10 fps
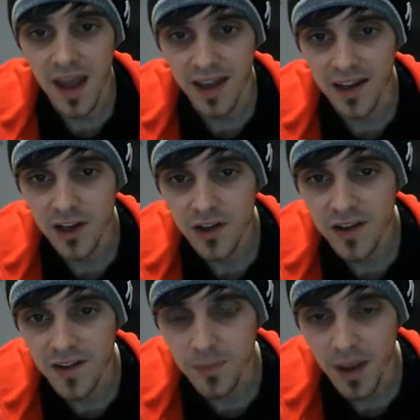And then look
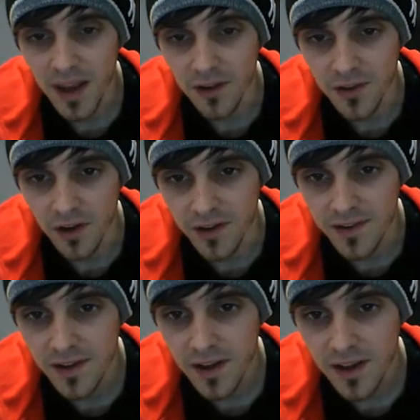at these payouts,
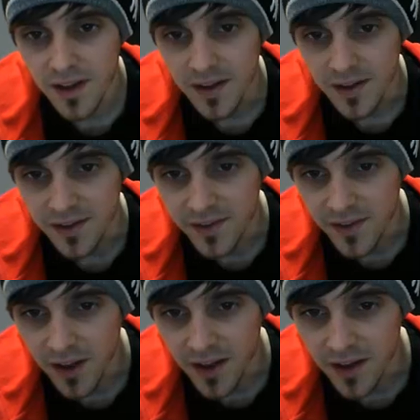guys. This
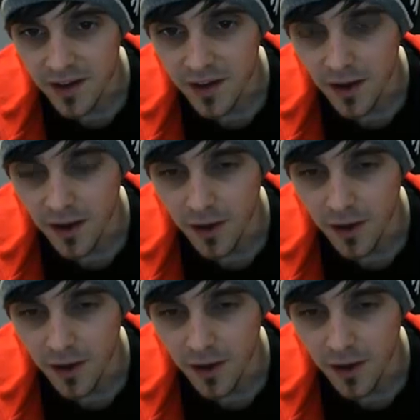is like